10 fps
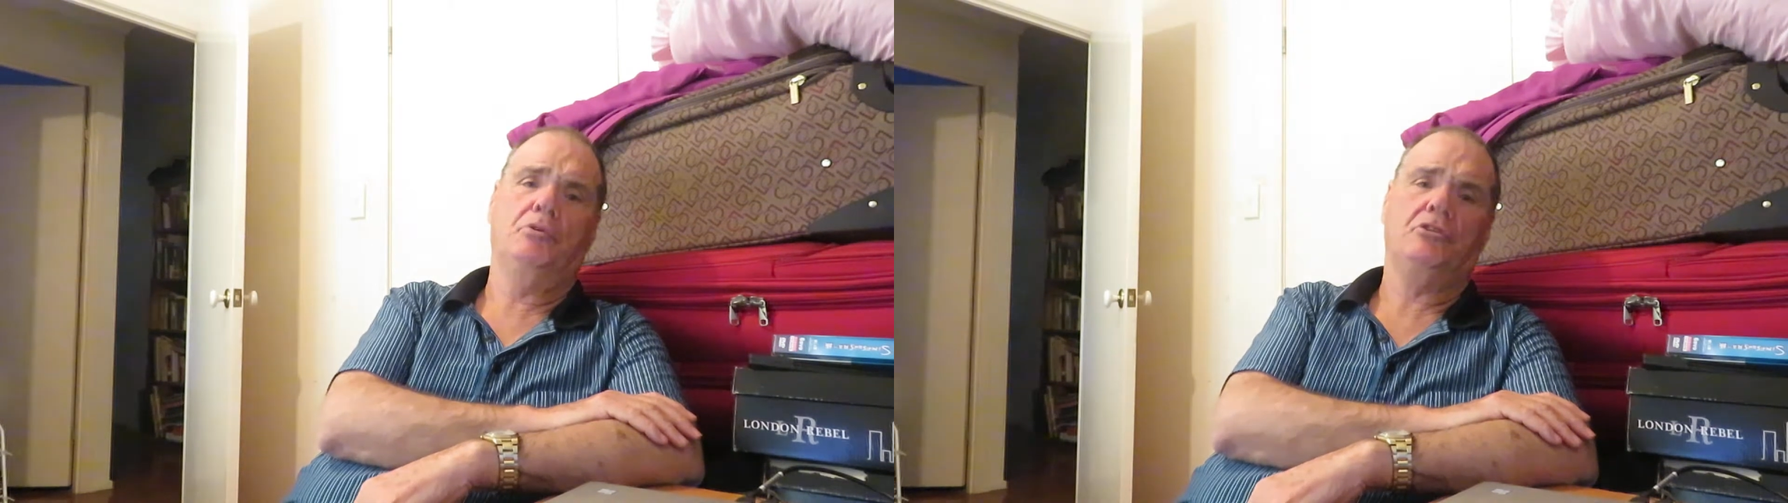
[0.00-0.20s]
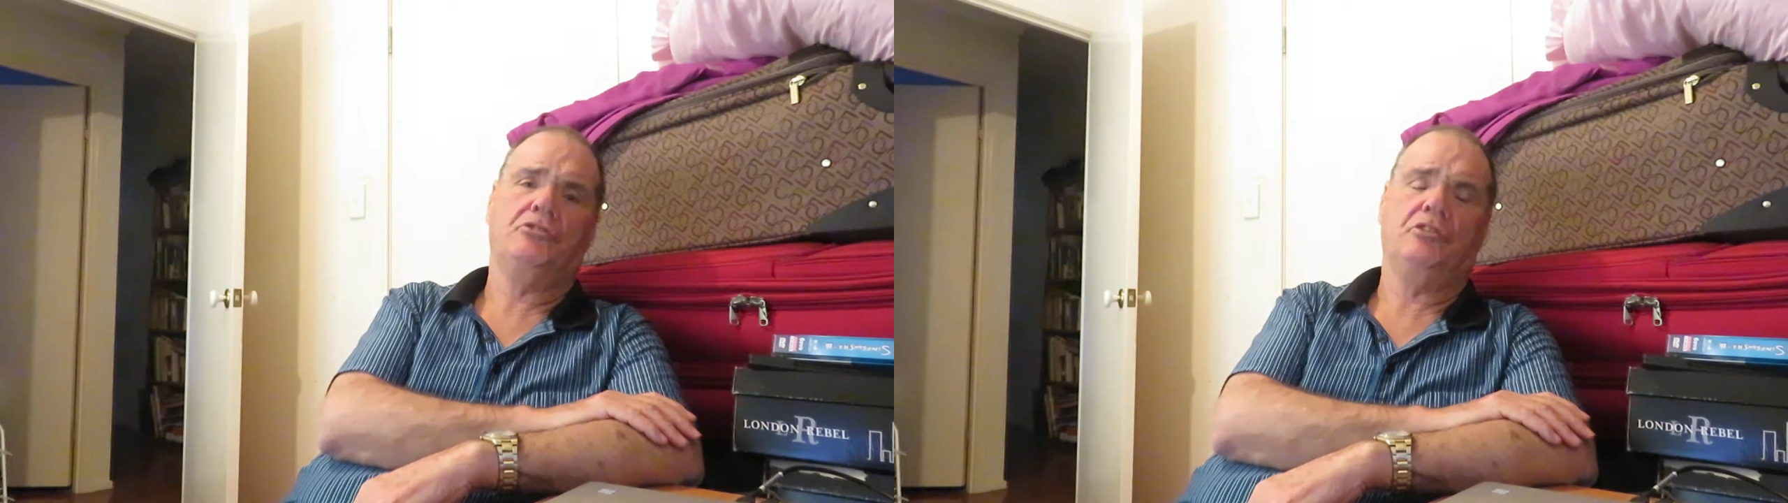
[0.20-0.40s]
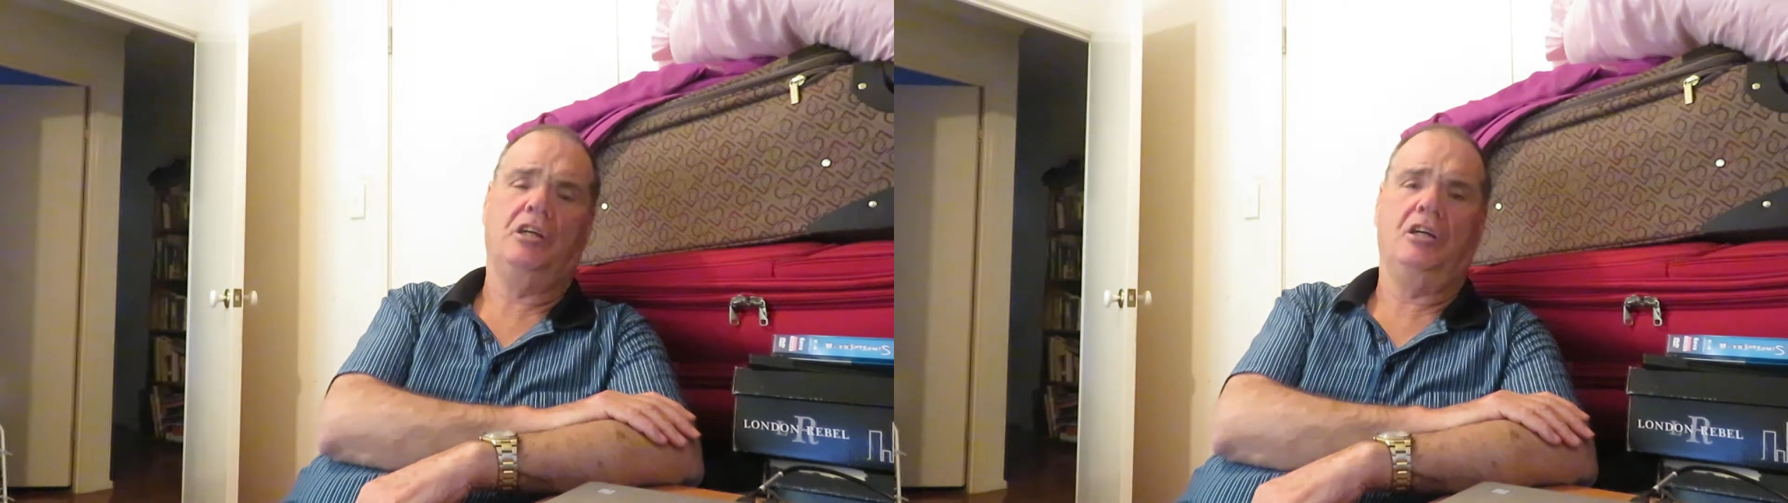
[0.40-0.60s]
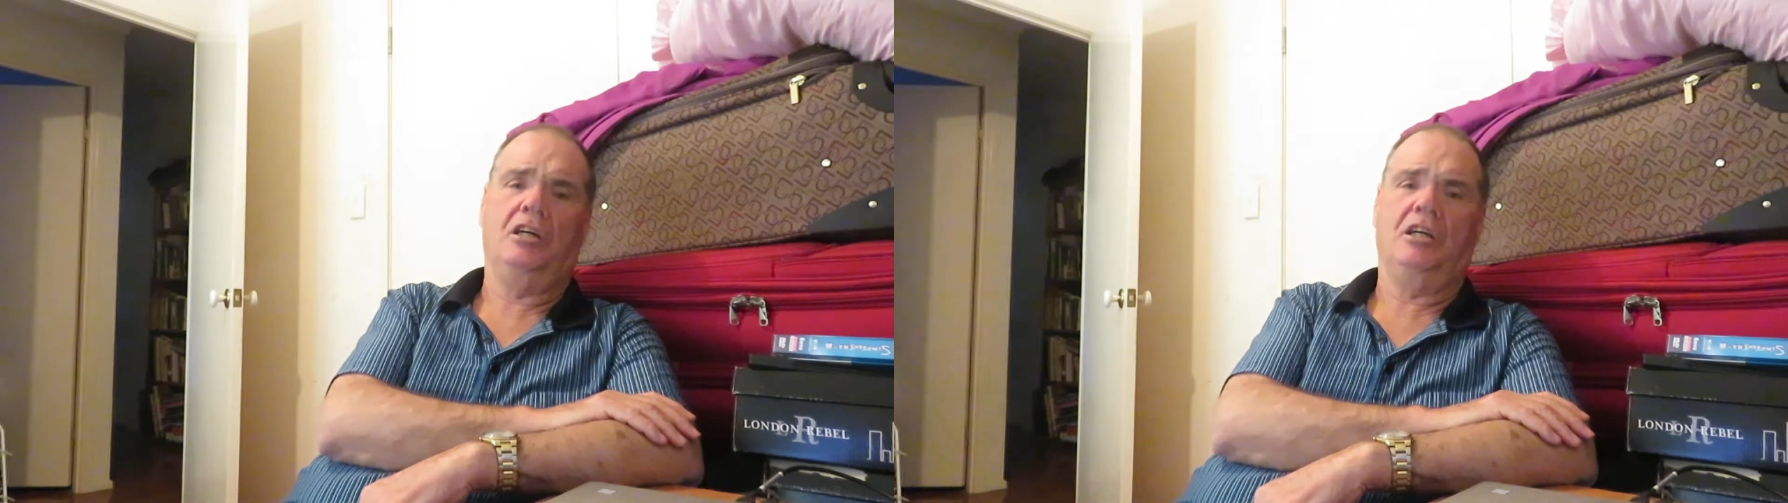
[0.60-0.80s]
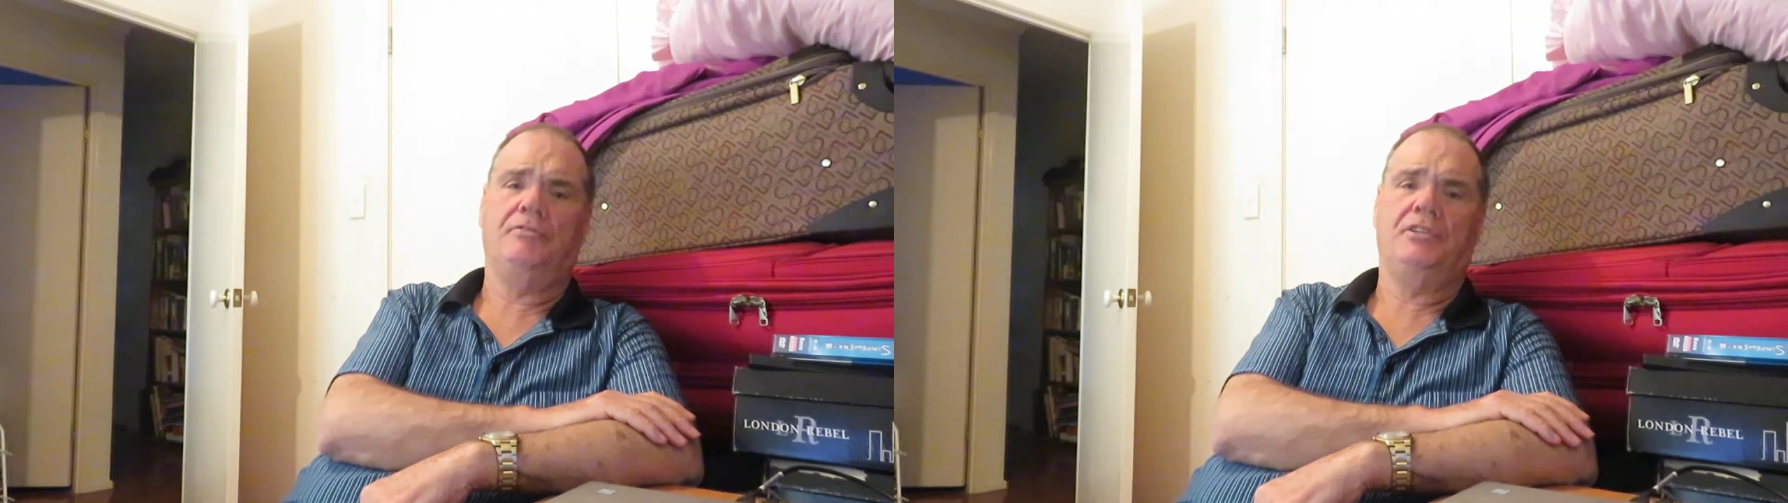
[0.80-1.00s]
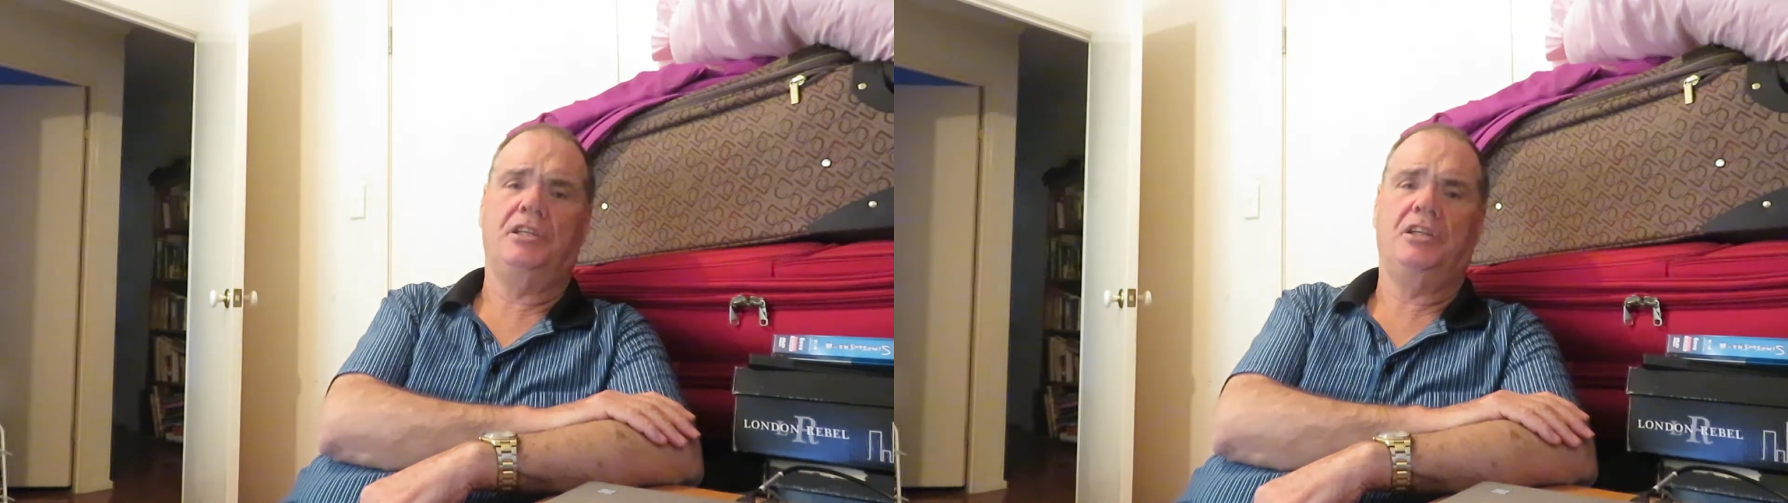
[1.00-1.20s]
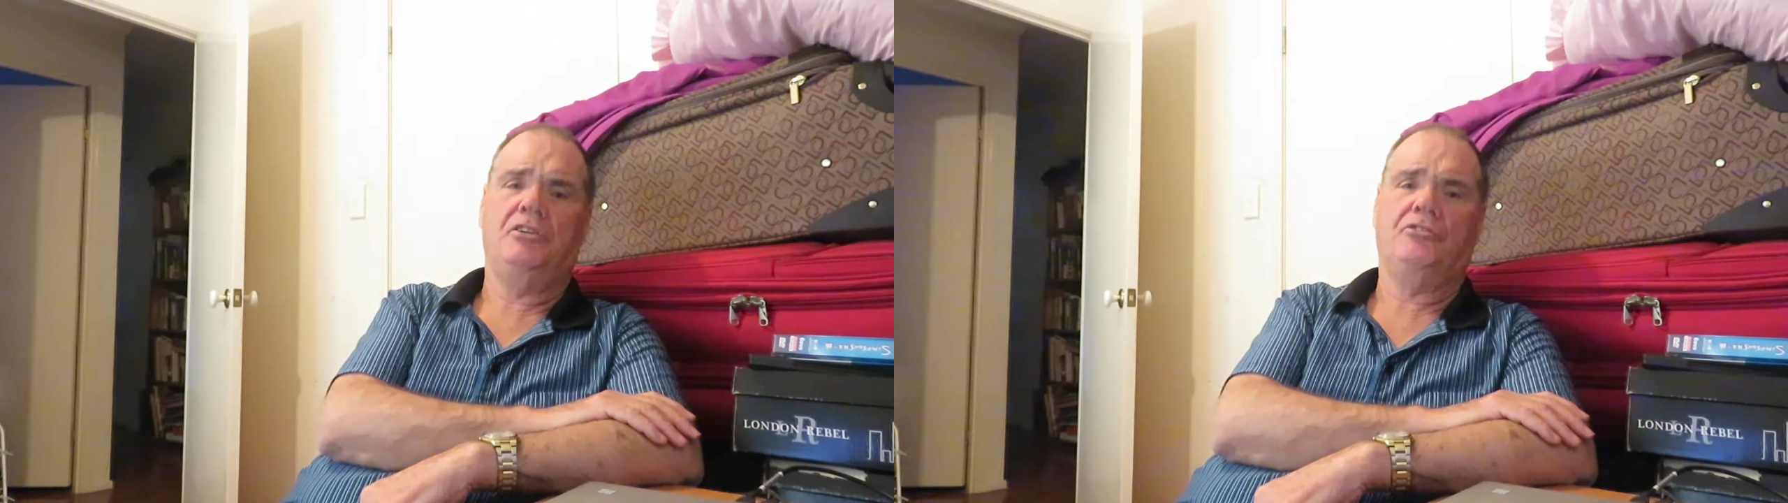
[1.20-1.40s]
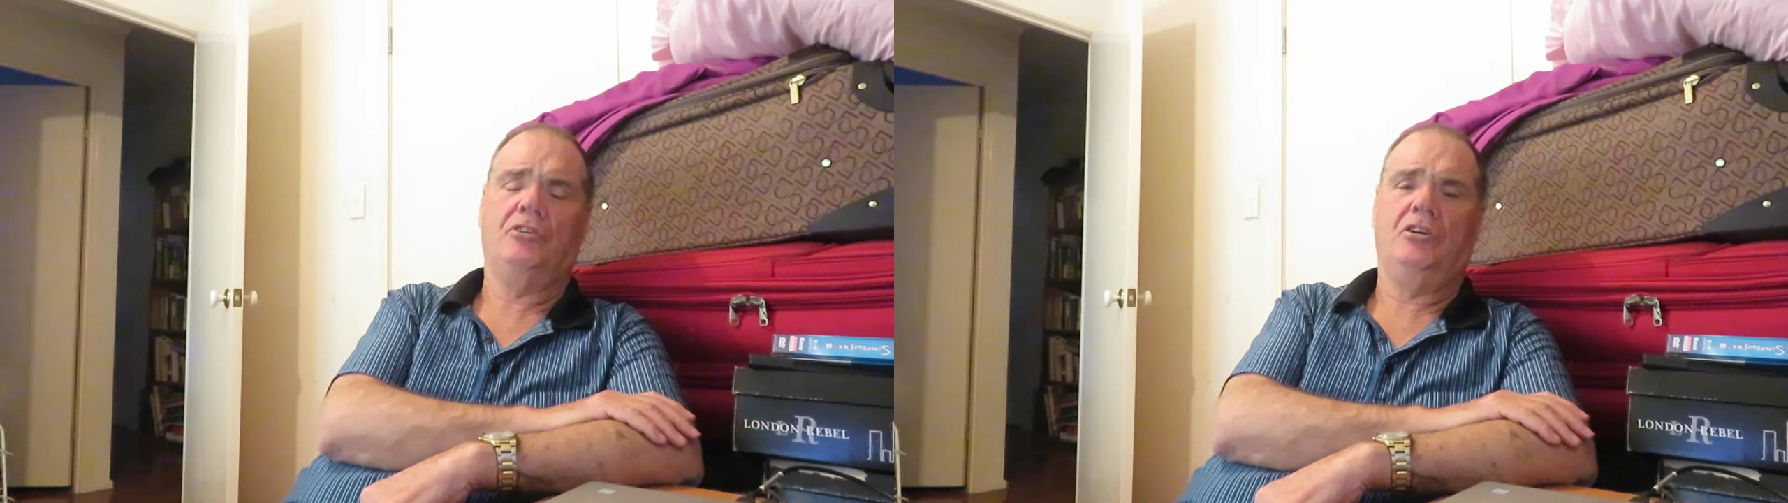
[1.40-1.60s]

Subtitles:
books over the years